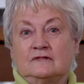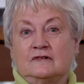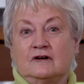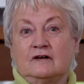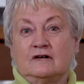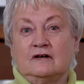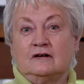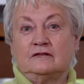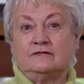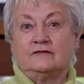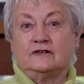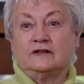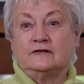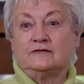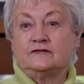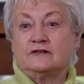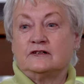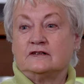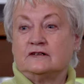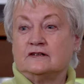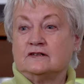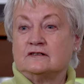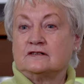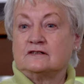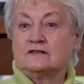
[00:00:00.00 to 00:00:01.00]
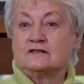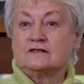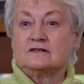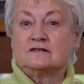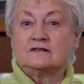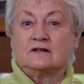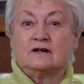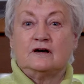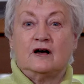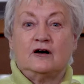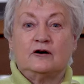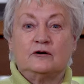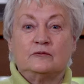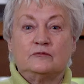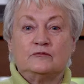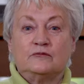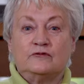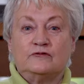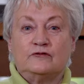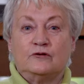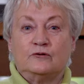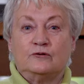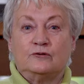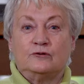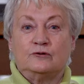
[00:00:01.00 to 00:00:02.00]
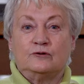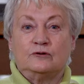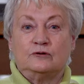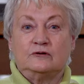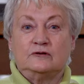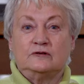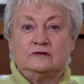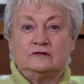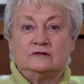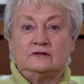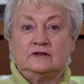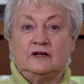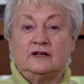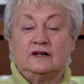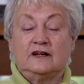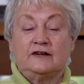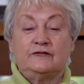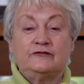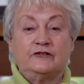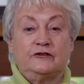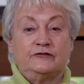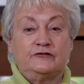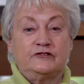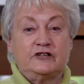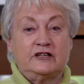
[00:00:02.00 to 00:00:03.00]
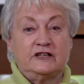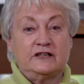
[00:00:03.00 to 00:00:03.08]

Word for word: I've lived in this home for nearly 50